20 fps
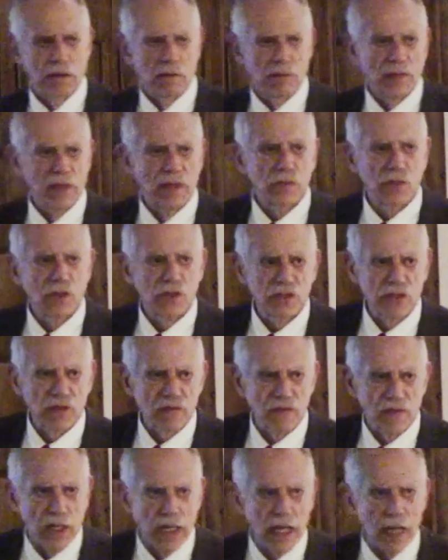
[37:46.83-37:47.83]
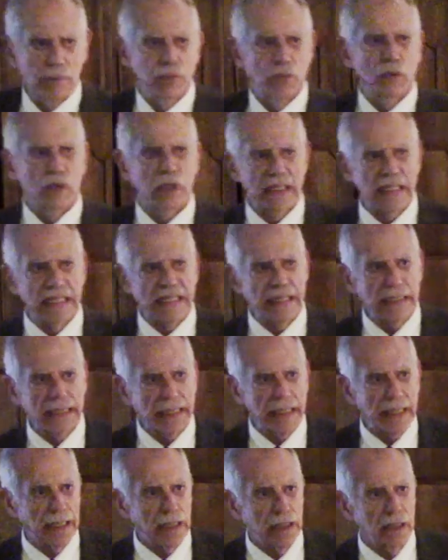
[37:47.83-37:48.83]
members of the Lapua League,
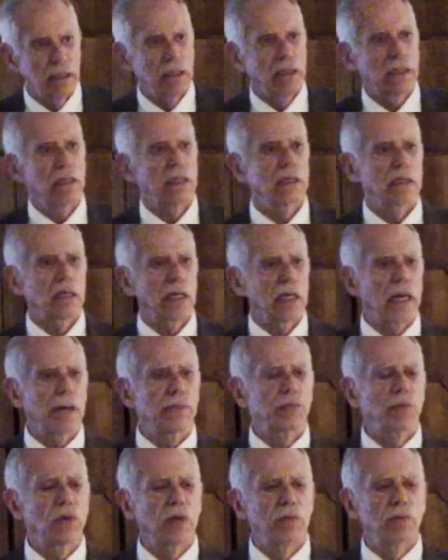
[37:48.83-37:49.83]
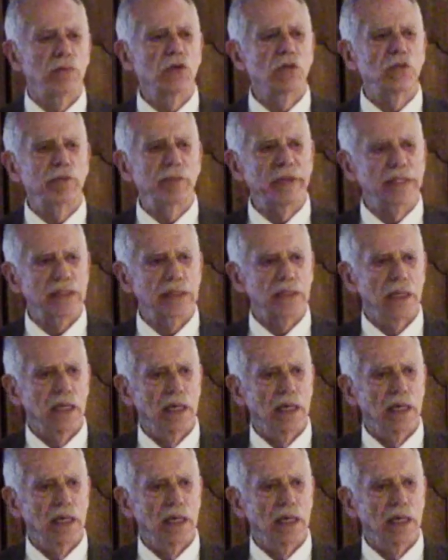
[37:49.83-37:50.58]
the Lapua movement,